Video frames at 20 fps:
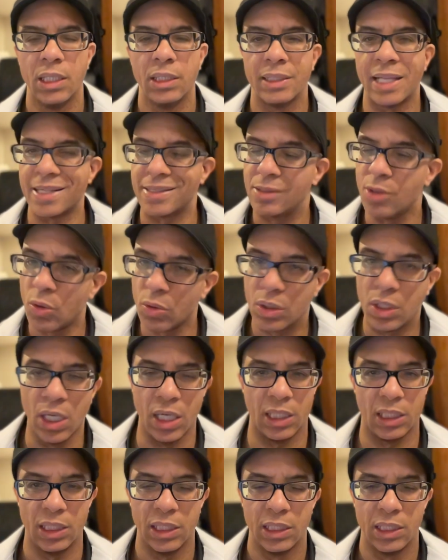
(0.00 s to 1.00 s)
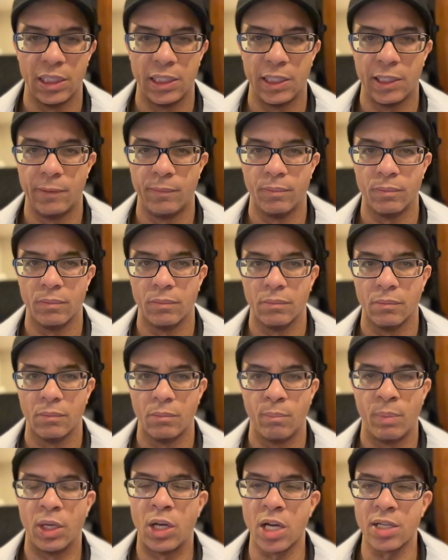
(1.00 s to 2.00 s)
That's no good.
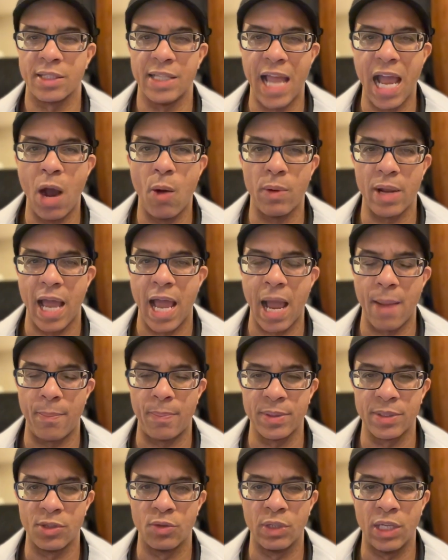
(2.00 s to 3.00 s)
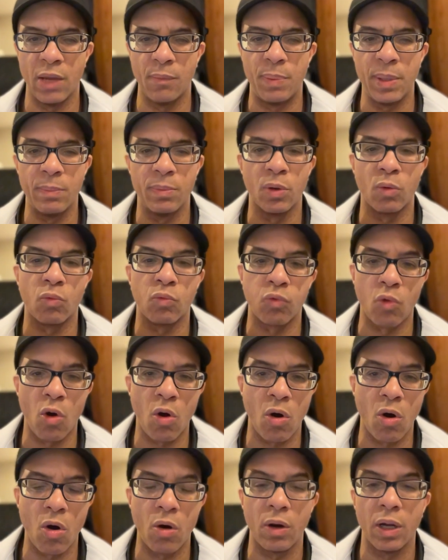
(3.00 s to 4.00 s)
Because now what happens, you give people the
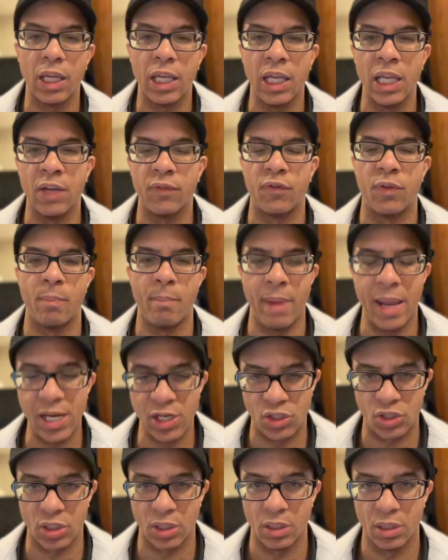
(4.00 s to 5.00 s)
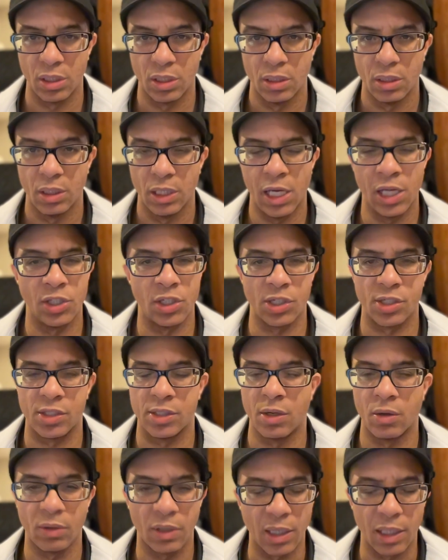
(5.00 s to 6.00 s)
wrong information. It's just
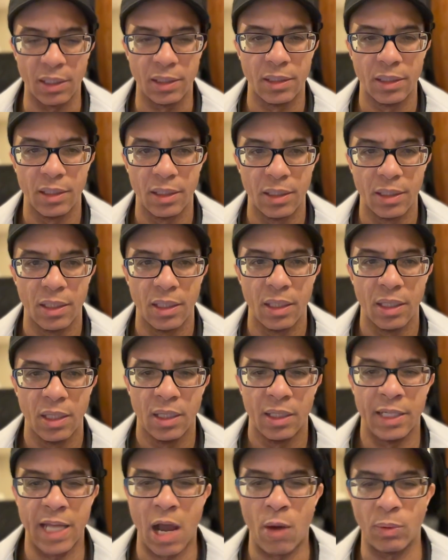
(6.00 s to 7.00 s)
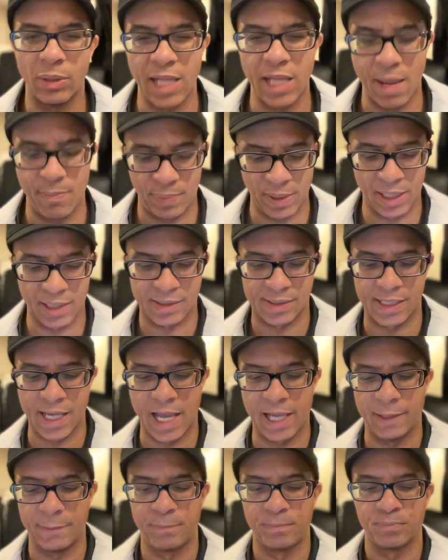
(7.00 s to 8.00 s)
no good. Now, with that being
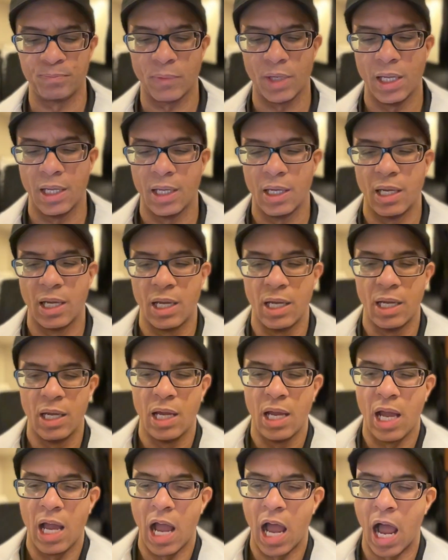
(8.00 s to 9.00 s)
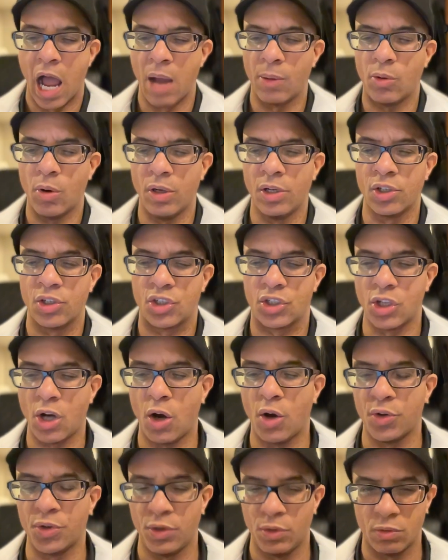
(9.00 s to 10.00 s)
said, I'm going to
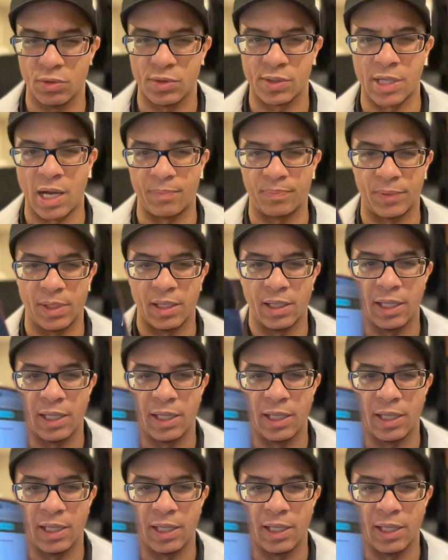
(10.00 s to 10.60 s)
show you something.